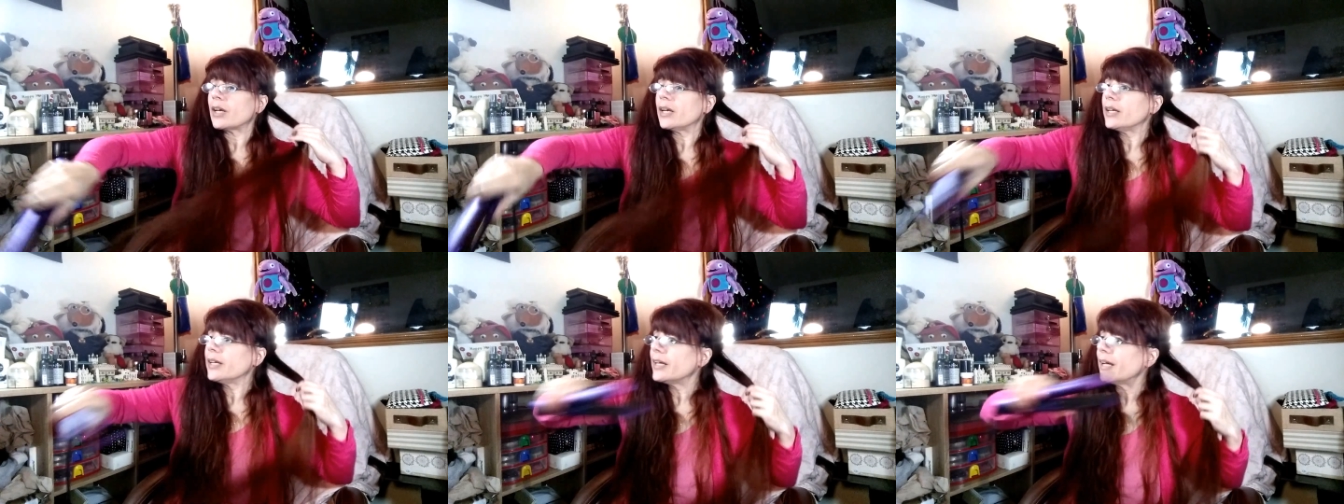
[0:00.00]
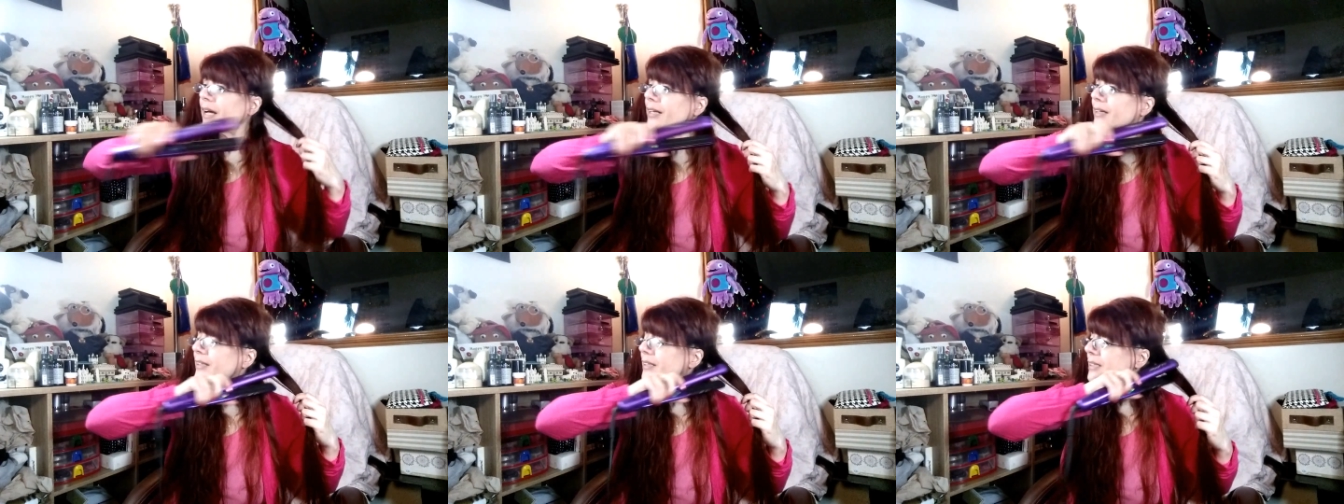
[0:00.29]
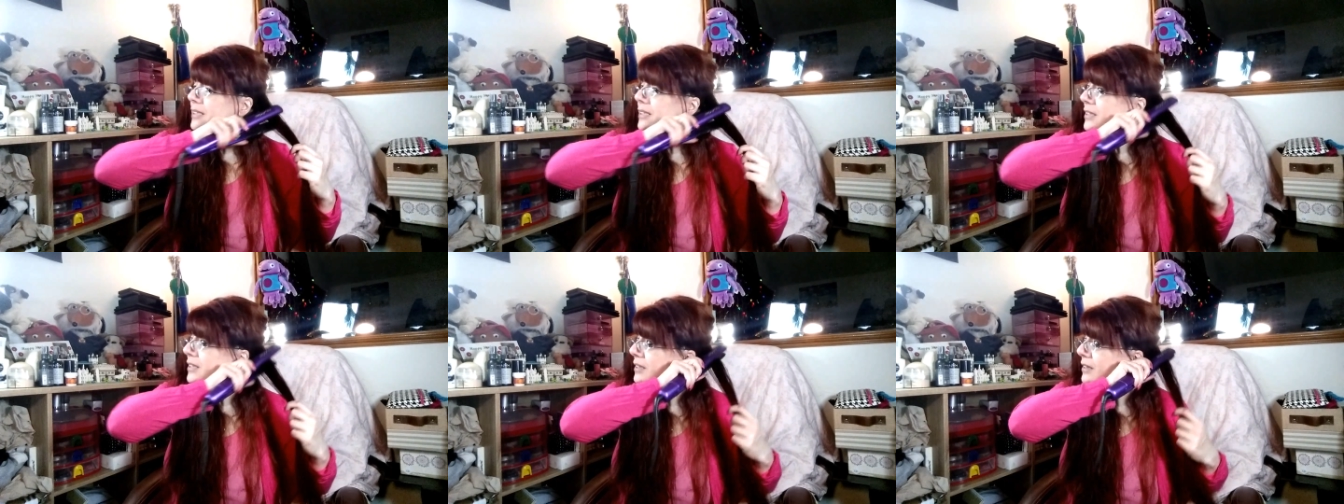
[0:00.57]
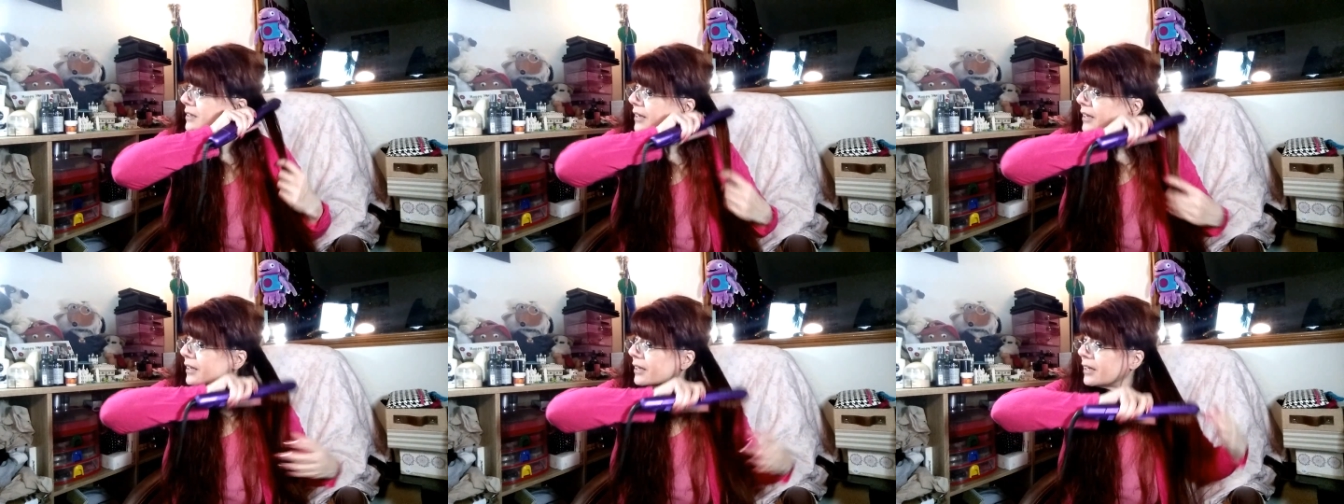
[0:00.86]
he had this
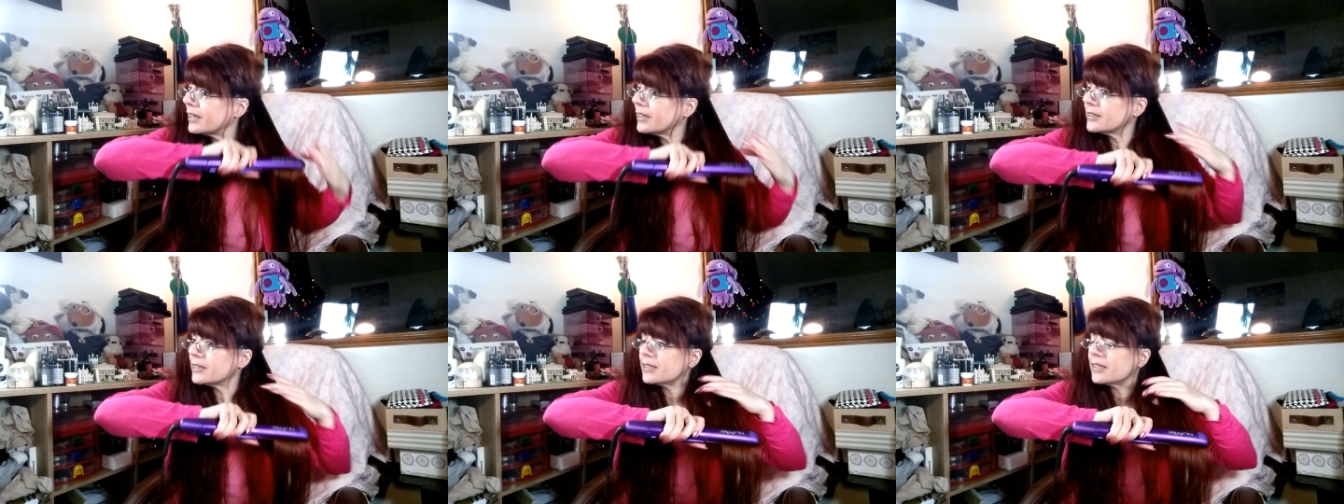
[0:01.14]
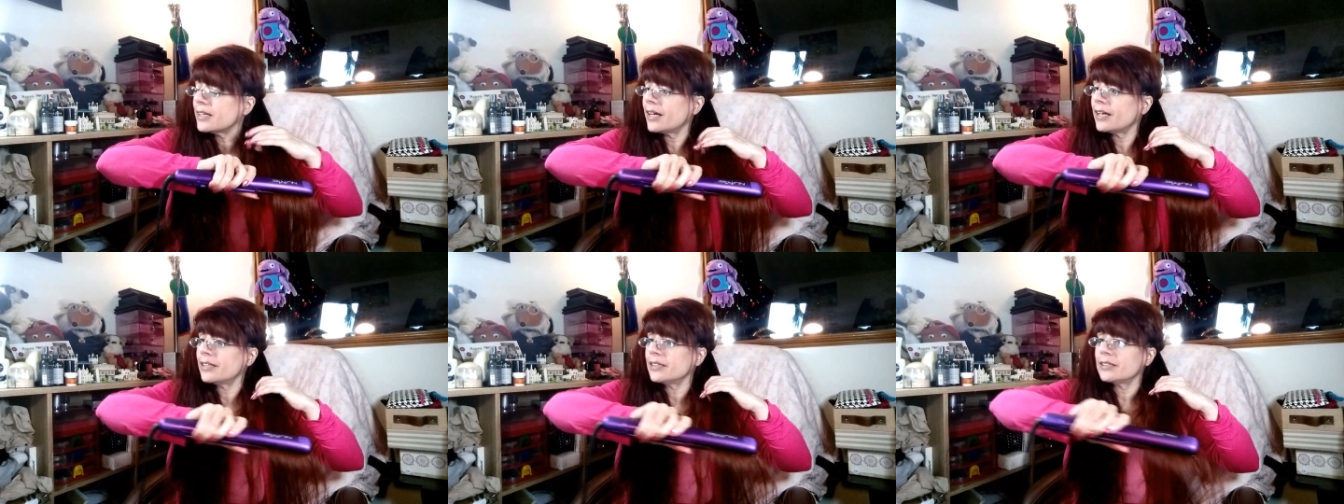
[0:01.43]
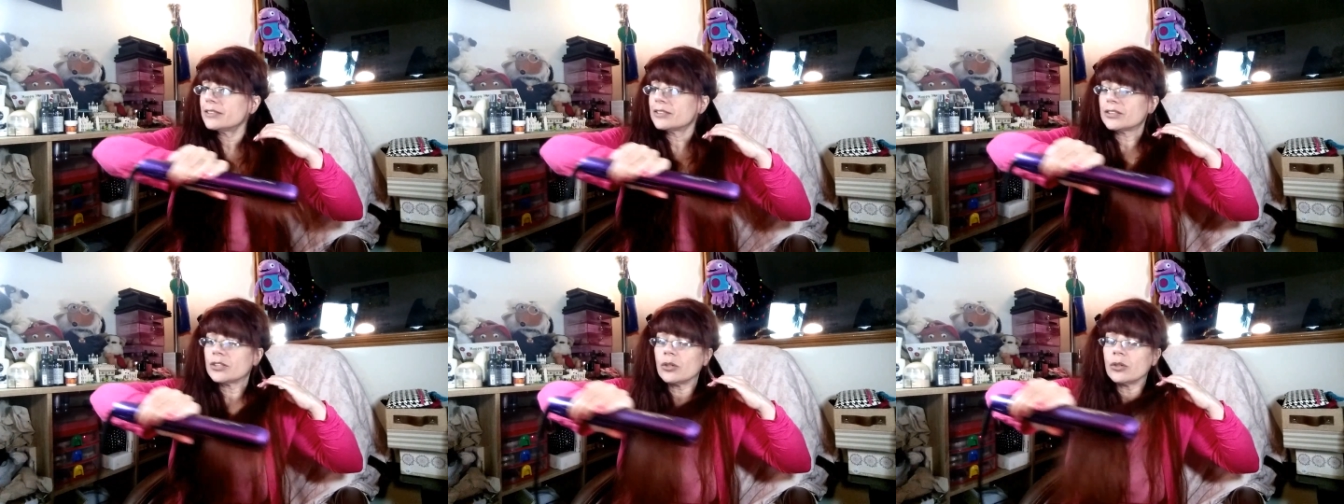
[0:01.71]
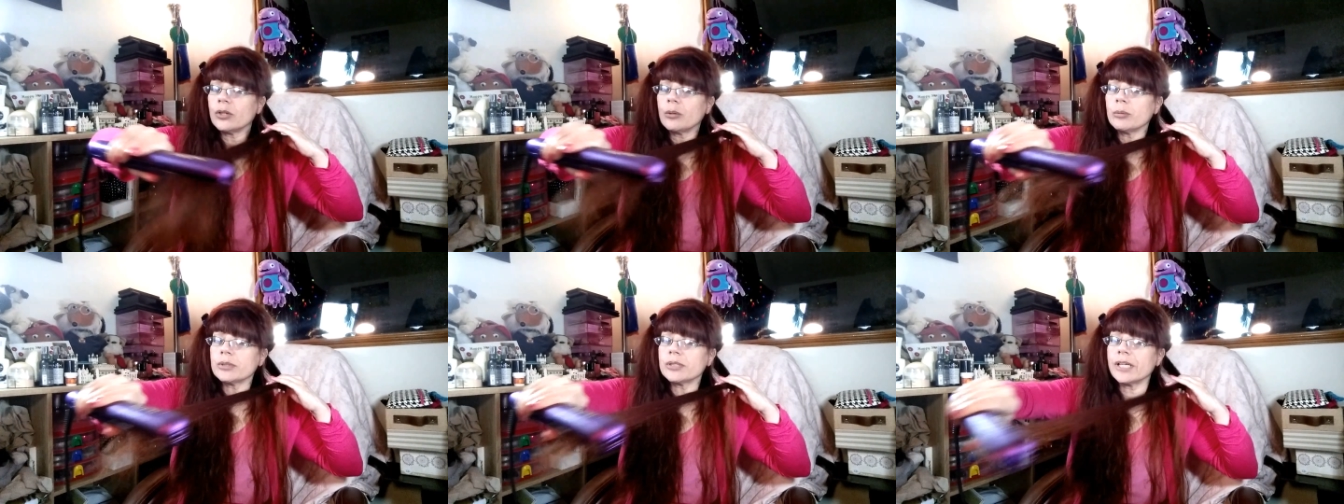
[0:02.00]
thing, and
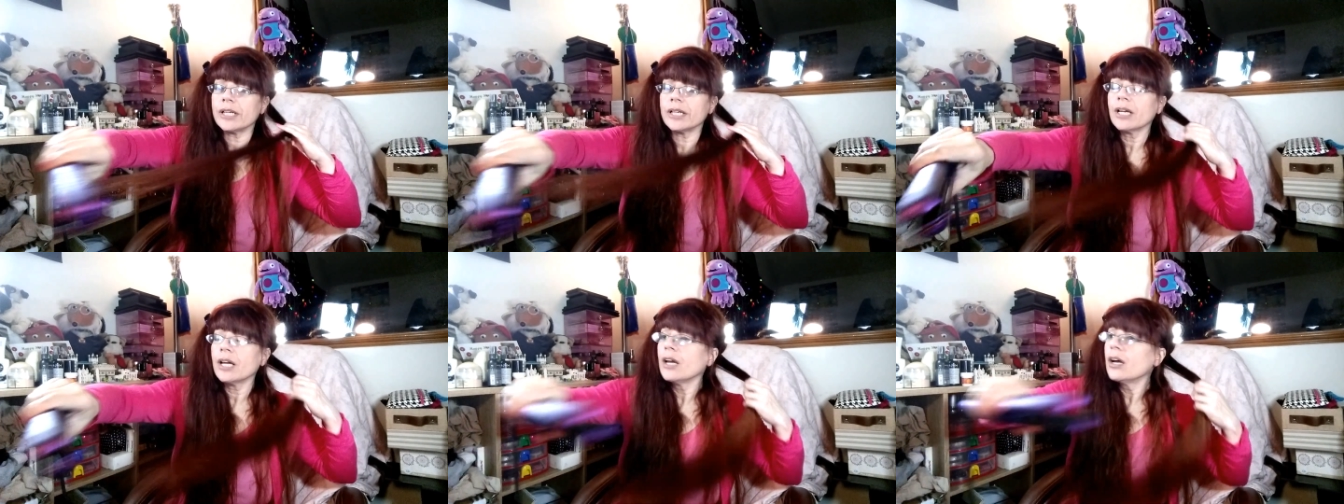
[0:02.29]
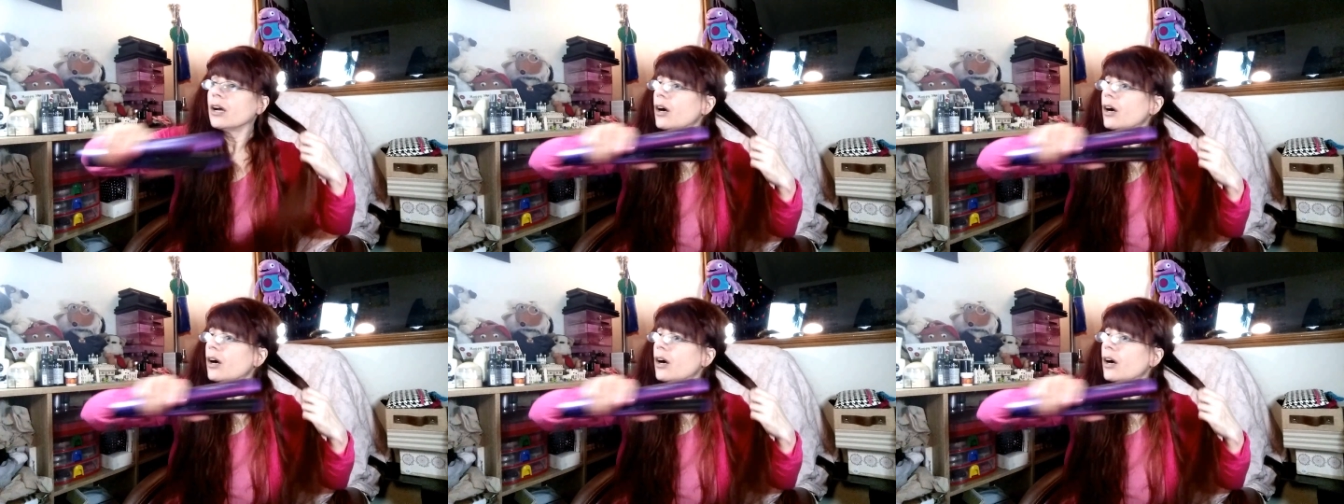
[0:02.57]
so they were saying,